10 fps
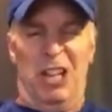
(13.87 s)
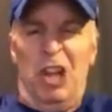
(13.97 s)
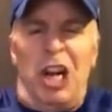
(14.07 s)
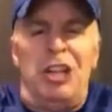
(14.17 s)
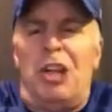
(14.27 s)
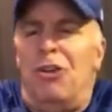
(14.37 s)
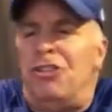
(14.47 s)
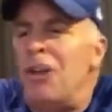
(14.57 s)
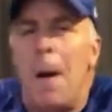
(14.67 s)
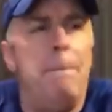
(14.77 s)
Look at
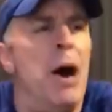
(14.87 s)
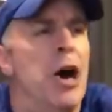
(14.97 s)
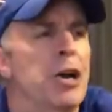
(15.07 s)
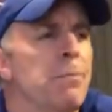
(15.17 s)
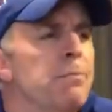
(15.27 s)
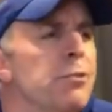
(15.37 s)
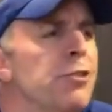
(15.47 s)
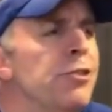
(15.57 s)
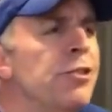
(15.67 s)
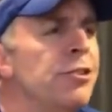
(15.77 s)
those
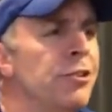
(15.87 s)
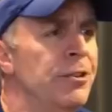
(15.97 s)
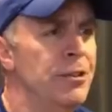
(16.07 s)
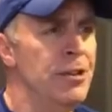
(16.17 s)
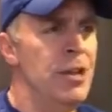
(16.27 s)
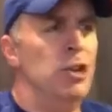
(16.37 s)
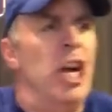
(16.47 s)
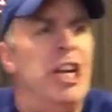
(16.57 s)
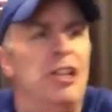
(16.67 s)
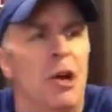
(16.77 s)
punums.
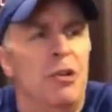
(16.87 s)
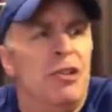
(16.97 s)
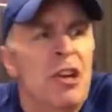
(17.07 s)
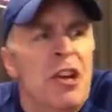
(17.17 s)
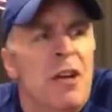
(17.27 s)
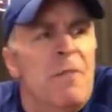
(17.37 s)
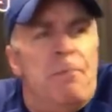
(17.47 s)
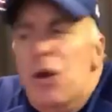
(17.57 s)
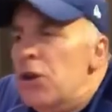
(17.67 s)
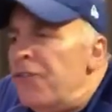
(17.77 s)
Look at those
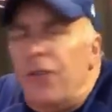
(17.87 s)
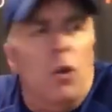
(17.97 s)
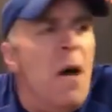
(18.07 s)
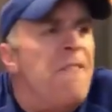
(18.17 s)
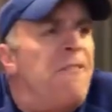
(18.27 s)
beautiful